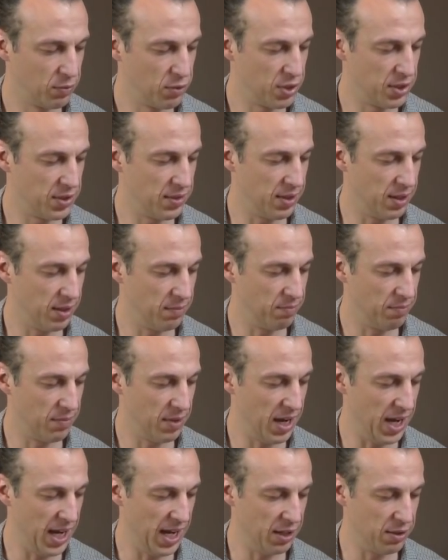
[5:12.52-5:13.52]
just the,
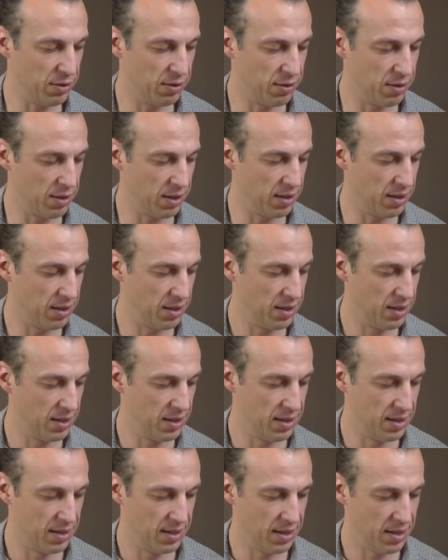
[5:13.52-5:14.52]
the A chord,
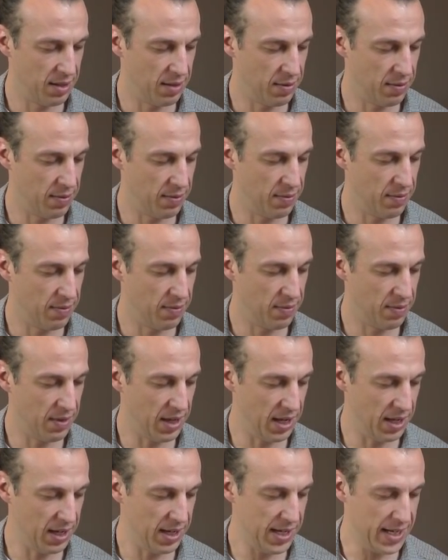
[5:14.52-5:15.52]

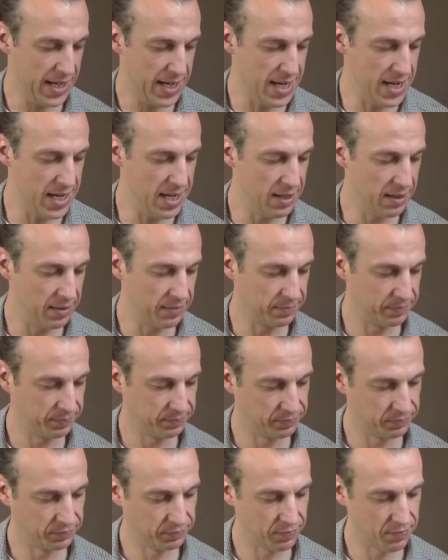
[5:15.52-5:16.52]
then E,
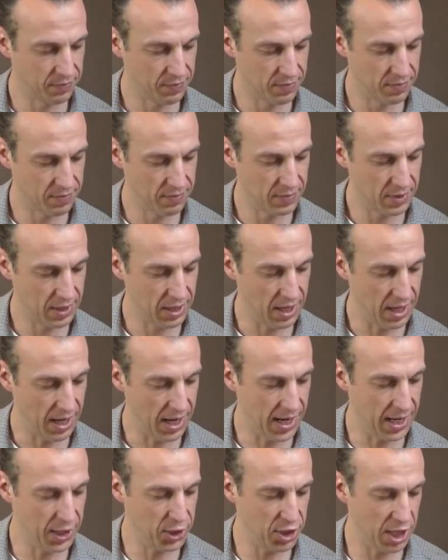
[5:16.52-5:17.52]

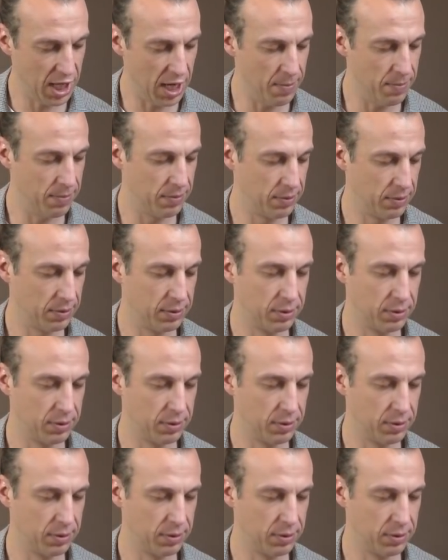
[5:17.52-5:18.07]
A shape,